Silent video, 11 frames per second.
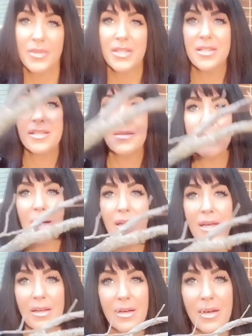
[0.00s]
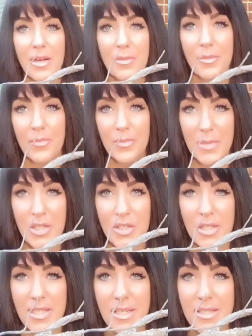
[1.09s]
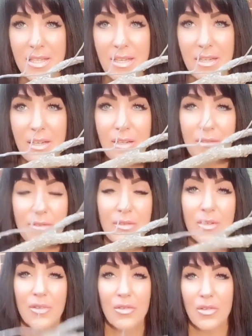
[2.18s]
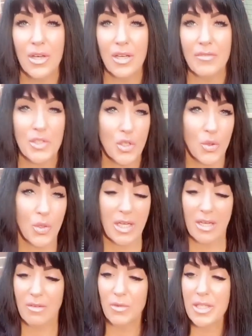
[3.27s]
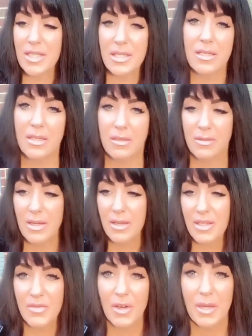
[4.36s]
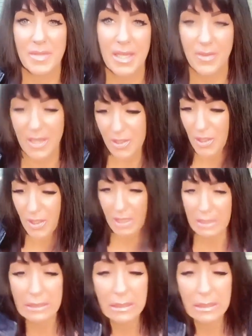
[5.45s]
this is my, um, Bijan's idea of, of a toy, of what he's, and he's very upset that I took it.